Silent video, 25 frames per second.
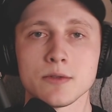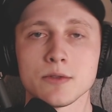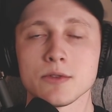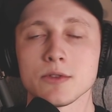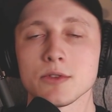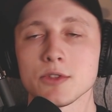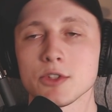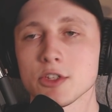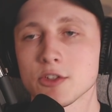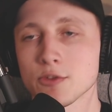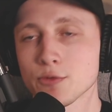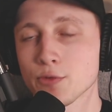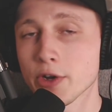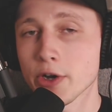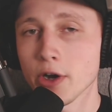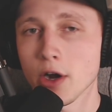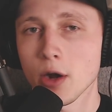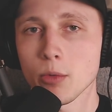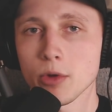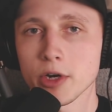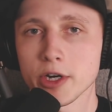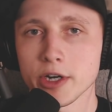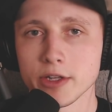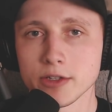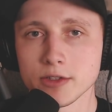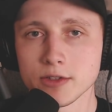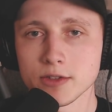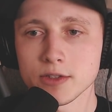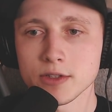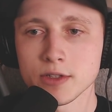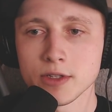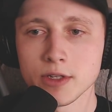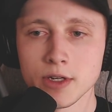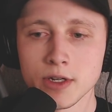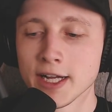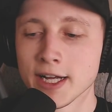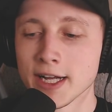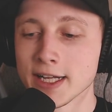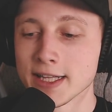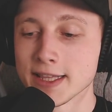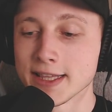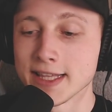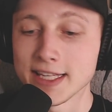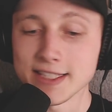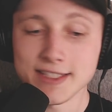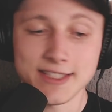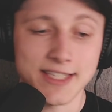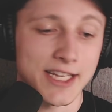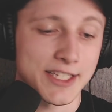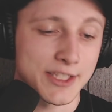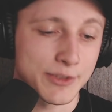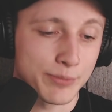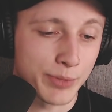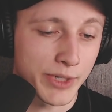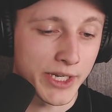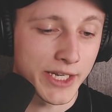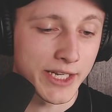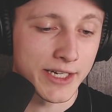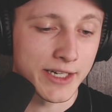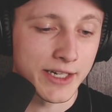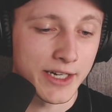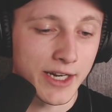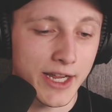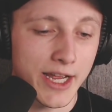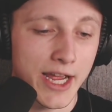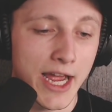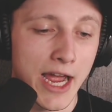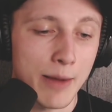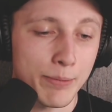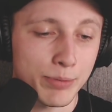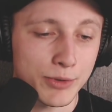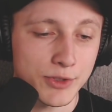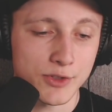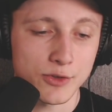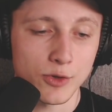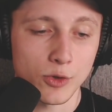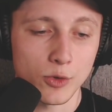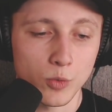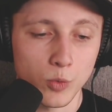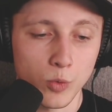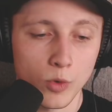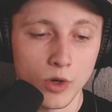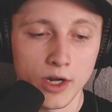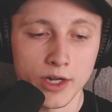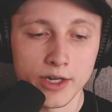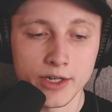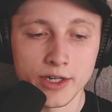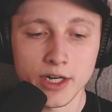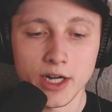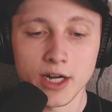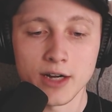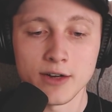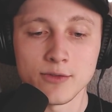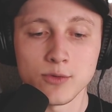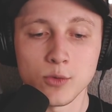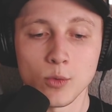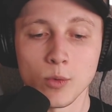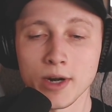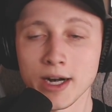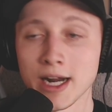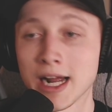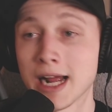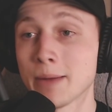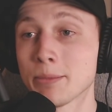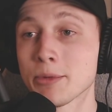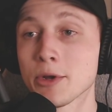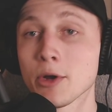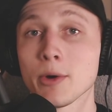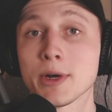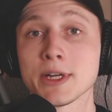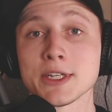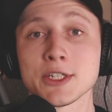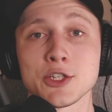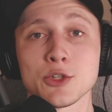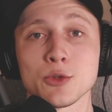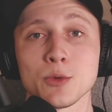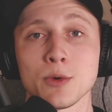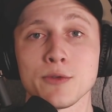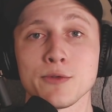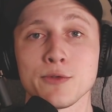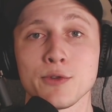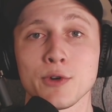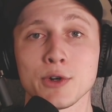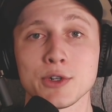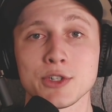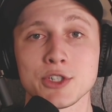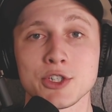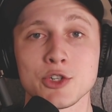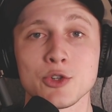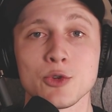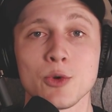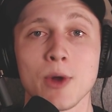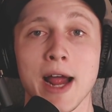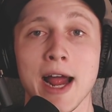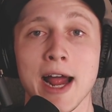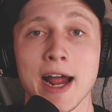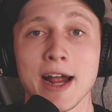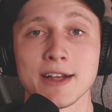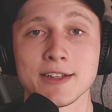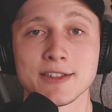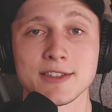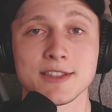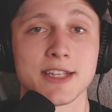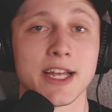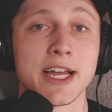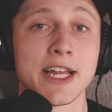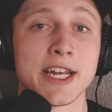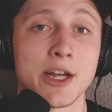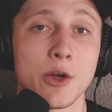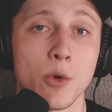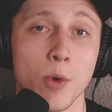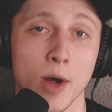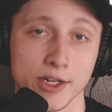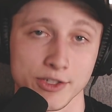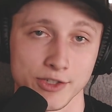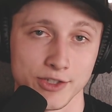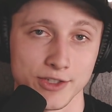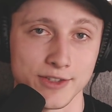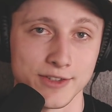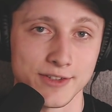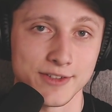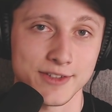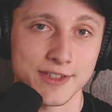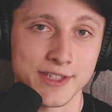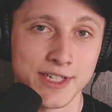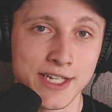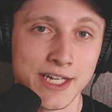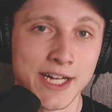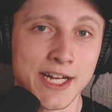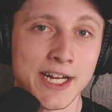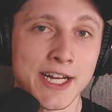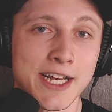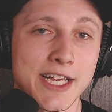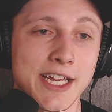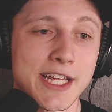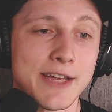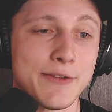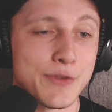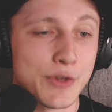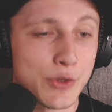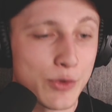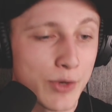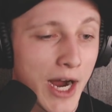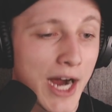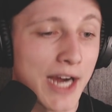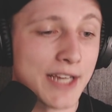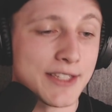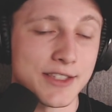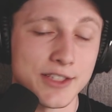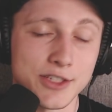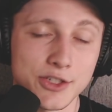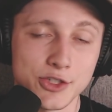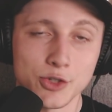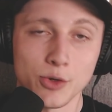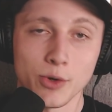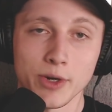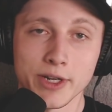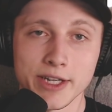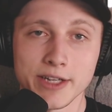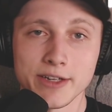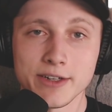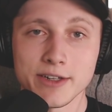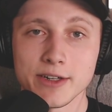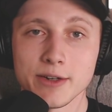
Just figure out what it is. This has been episode 1 of what I'm going to refer to as Any Questions. If you guys enjoyed it,